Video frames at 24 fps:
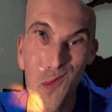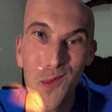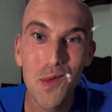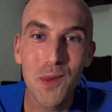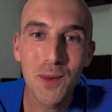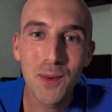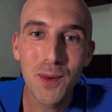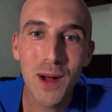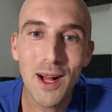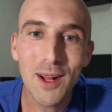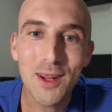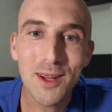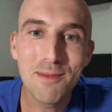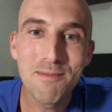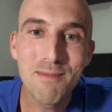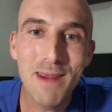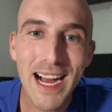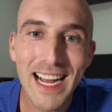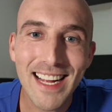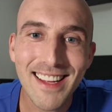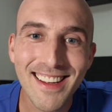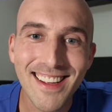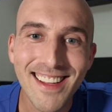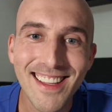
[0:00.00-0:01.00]
Welcome
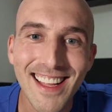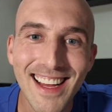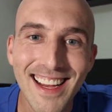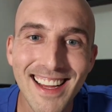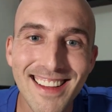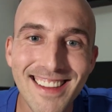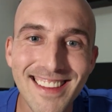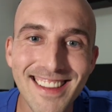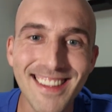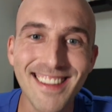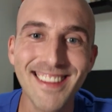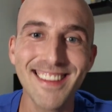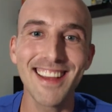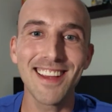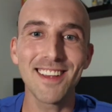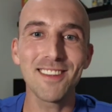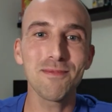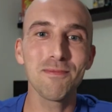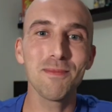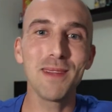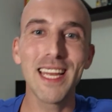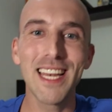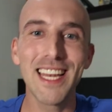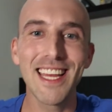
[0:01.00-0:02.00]
back to Client
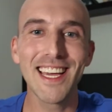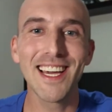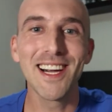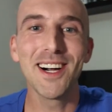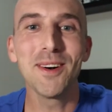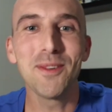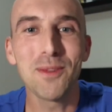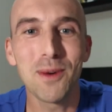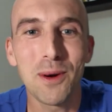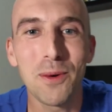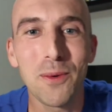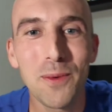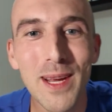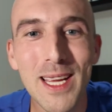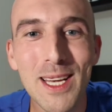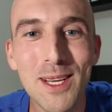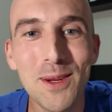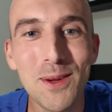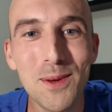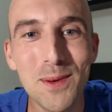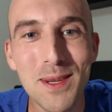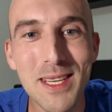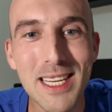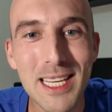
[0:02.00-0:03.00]
Success Media, where we
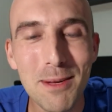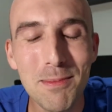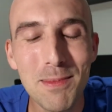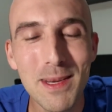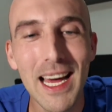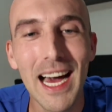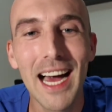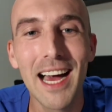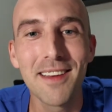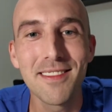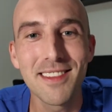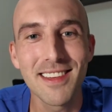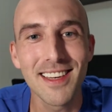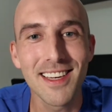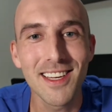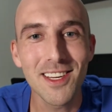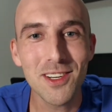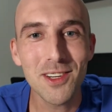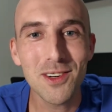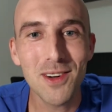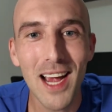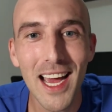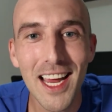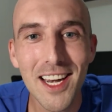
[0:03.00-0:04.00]
do deep dives into
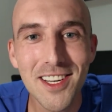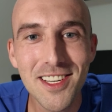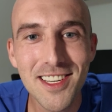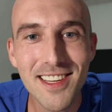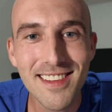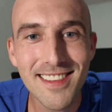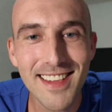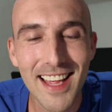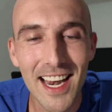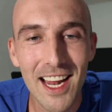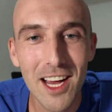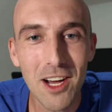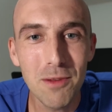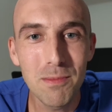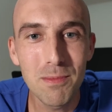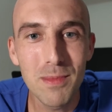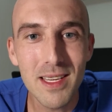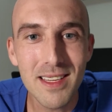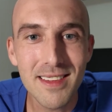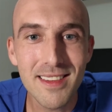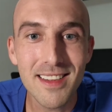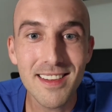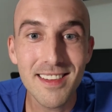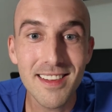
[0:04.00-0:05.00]
strategies that help
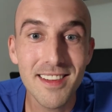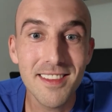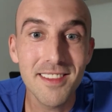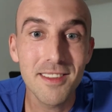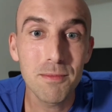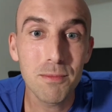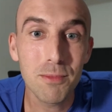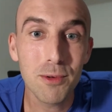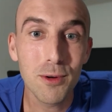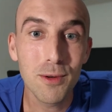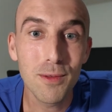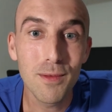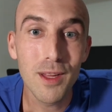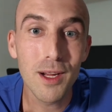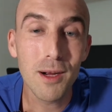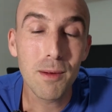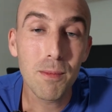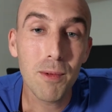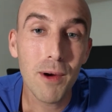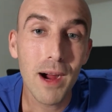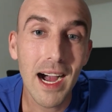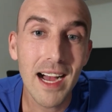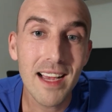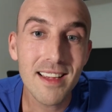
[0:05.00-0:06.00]
businesses improve their
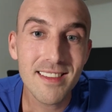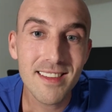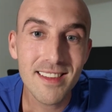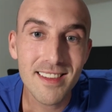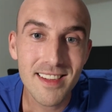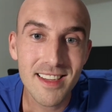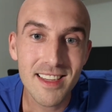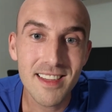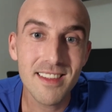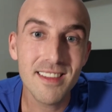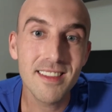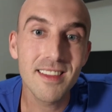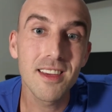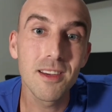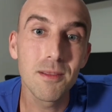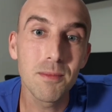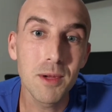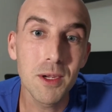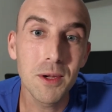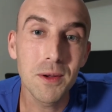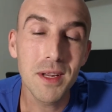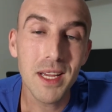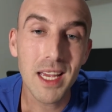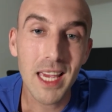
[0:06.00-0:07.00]
processes,
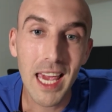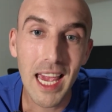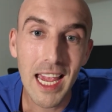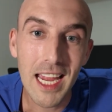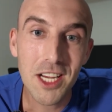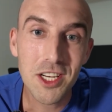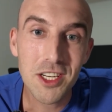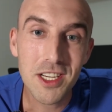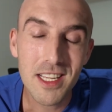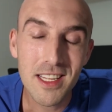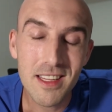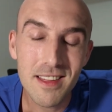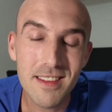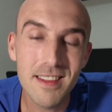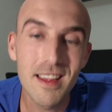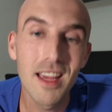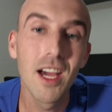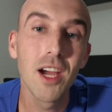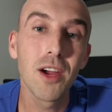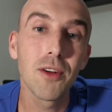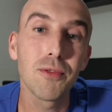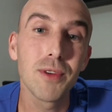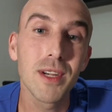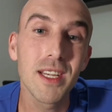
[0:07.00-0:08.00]
communications,
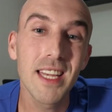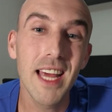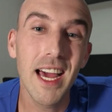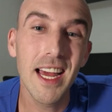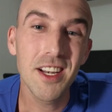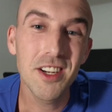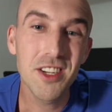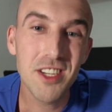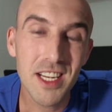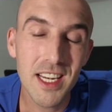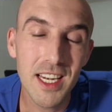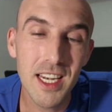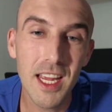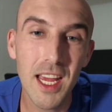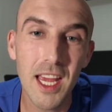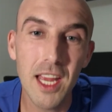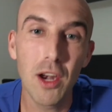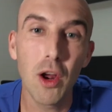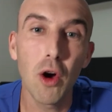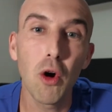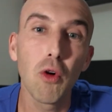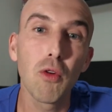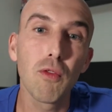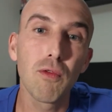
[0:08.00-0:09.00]
retention,
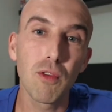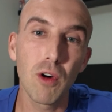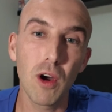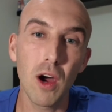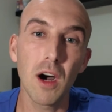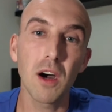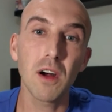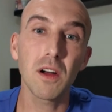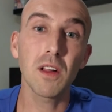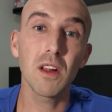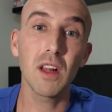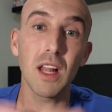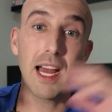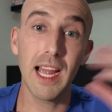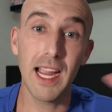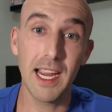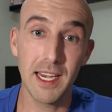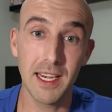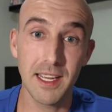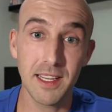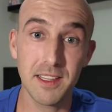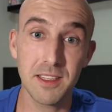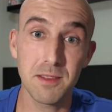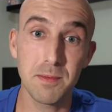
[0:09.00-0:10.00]
and overall
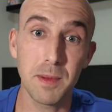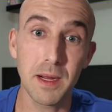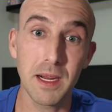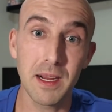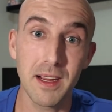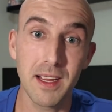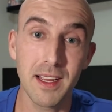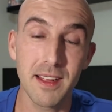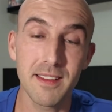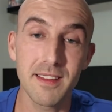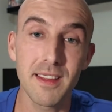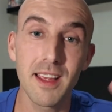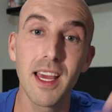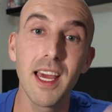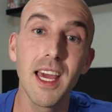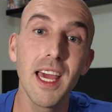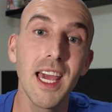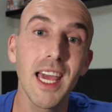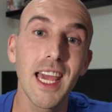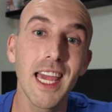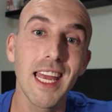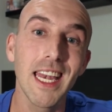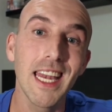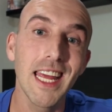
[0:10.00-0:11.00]
client experience.
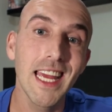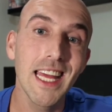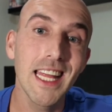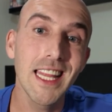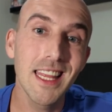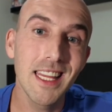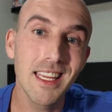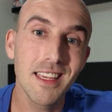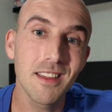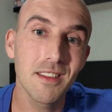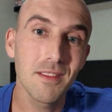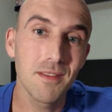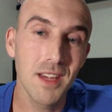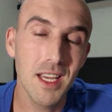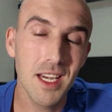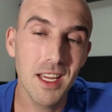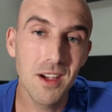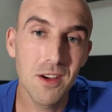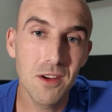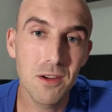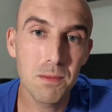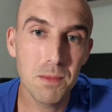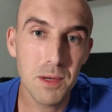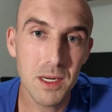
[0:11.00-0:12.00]
And in this
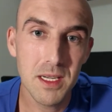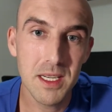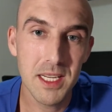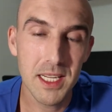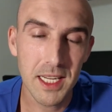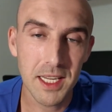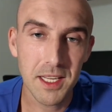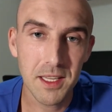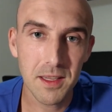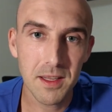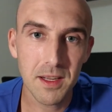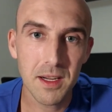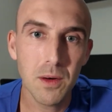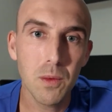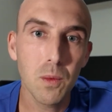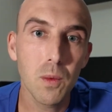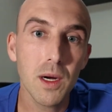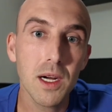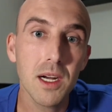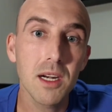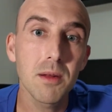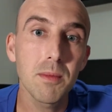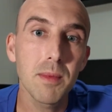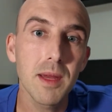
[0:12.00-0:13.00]
video in particular,
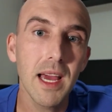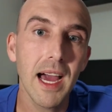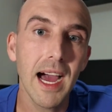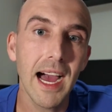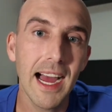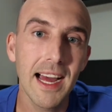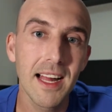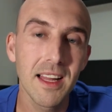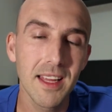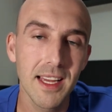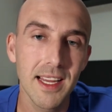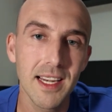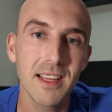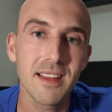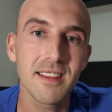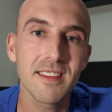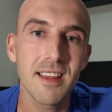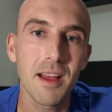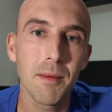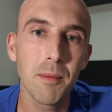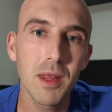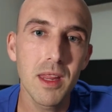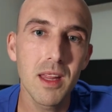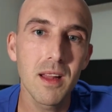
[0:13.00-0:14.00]
we're going to be highlighting
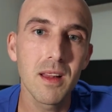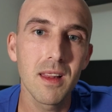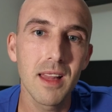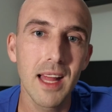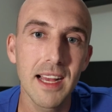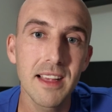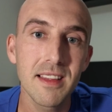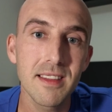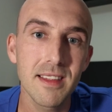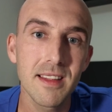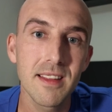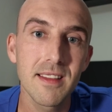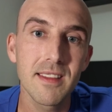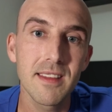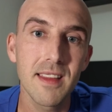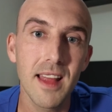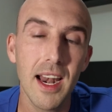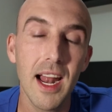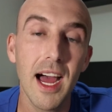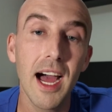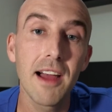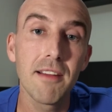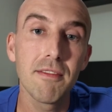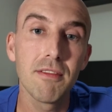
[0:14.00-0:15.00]
some of the lessons
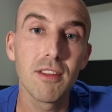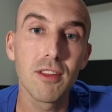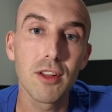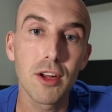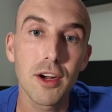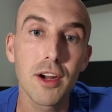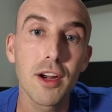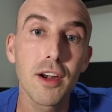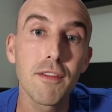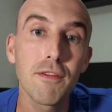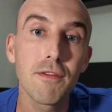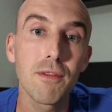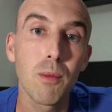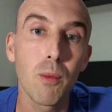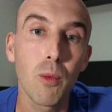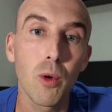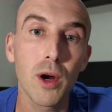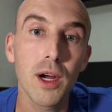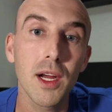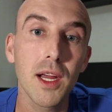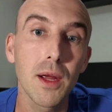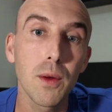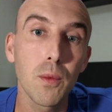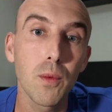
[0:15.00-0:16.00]
that I've learned from
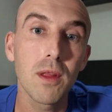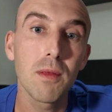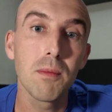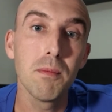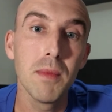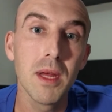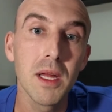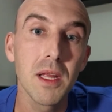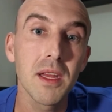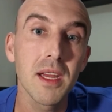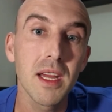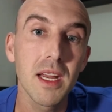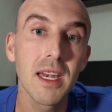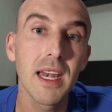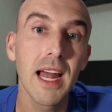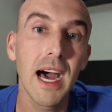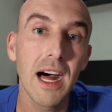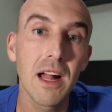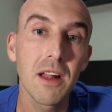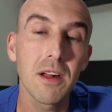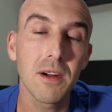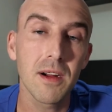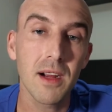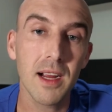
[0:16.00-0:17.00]
working with
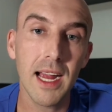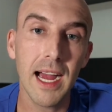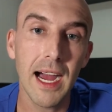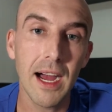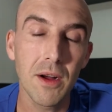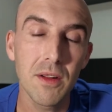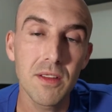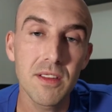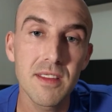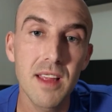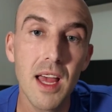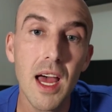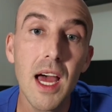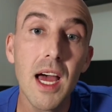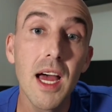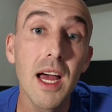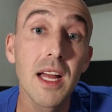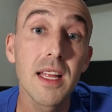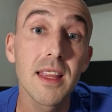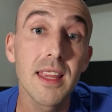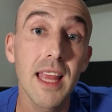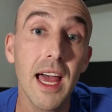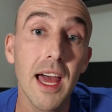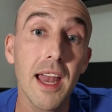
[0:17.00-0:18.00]
million-dollar accounts
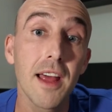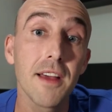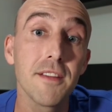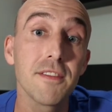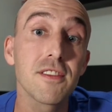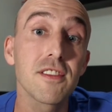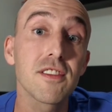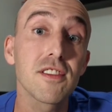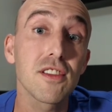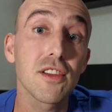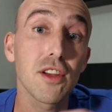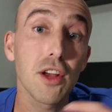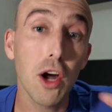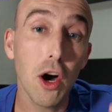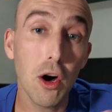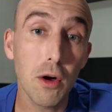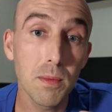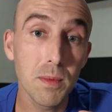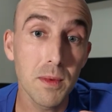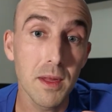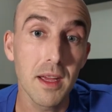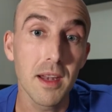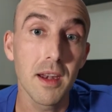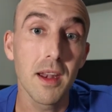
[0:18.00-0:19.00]
that have
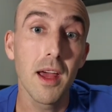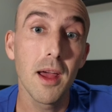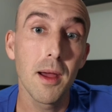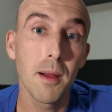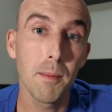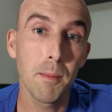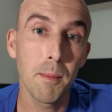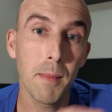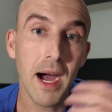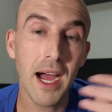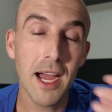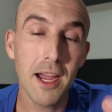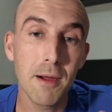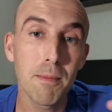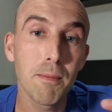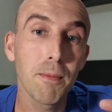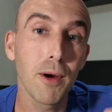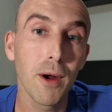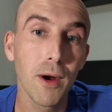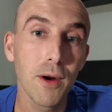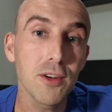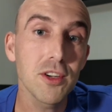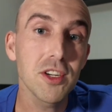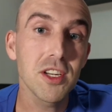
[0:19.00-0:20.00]
sculpted my
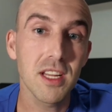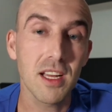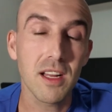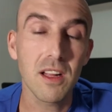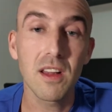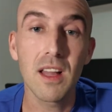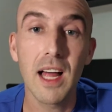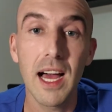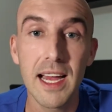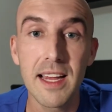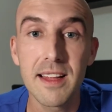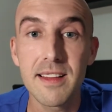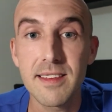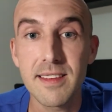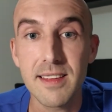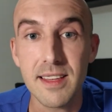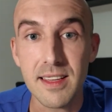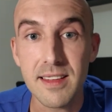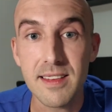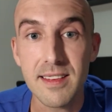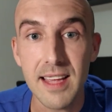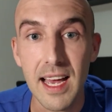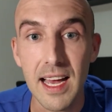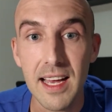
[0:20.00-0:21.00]
approach to client
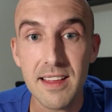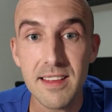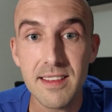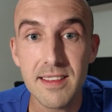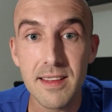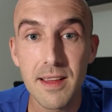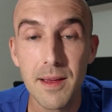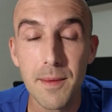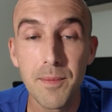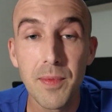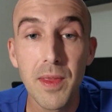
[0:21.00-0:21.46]
success.